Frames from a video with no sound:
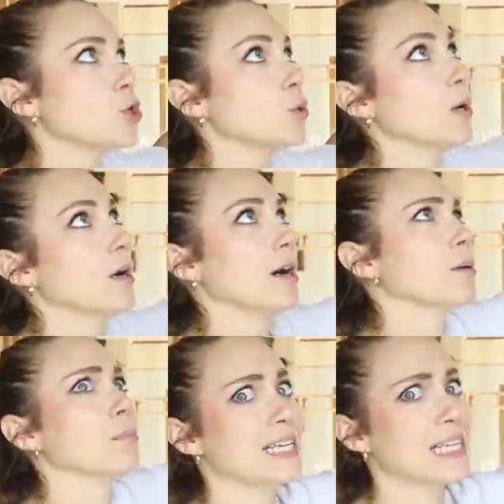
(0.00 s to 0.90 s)
to a
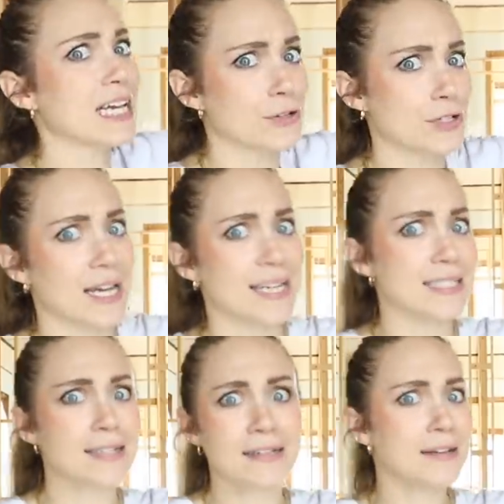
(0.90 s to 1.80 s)
completely other
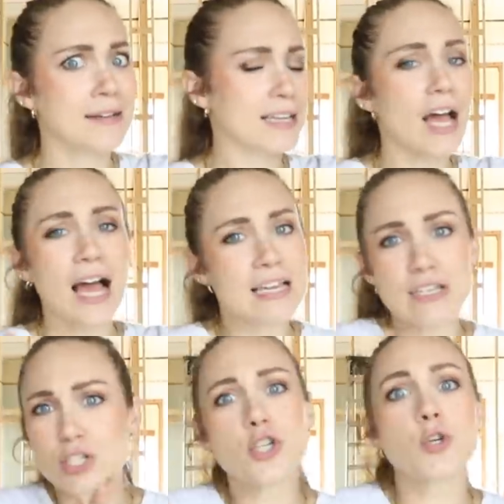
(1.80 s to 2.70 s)
size uh,
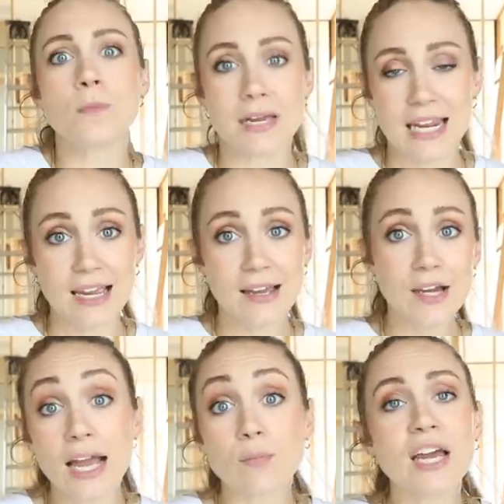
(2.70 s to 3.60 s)
it's too many.
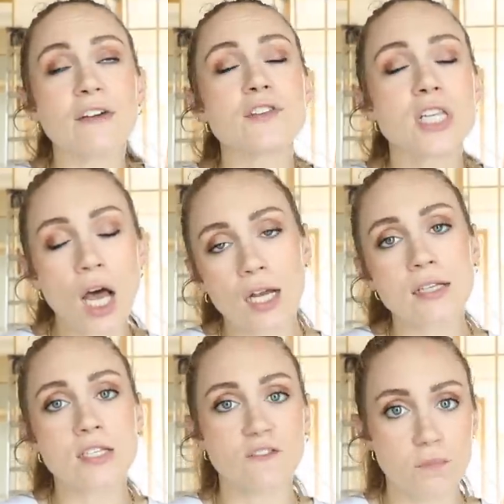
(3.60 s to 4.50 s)
And we have
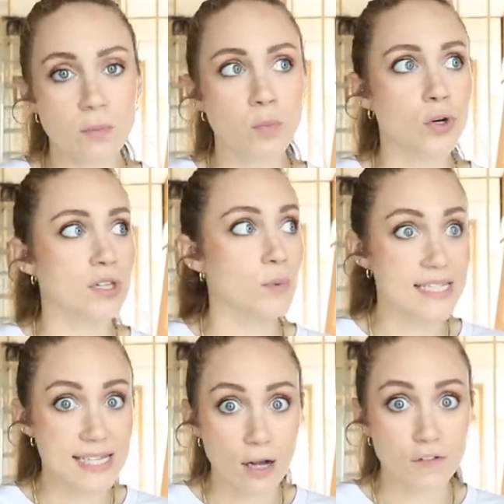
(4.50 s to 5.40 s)
tons of beadboard that we
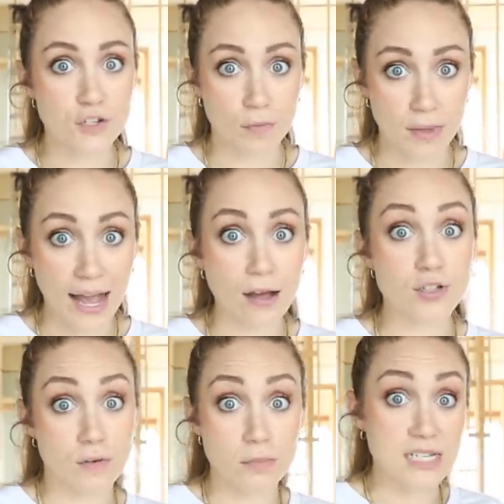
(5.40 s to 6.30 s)
salvage from the house
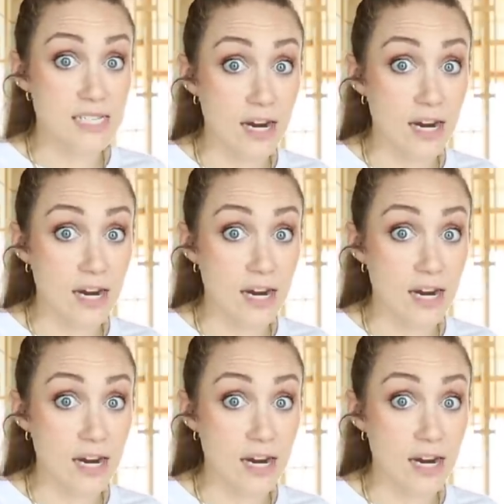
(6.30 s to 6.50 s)
from these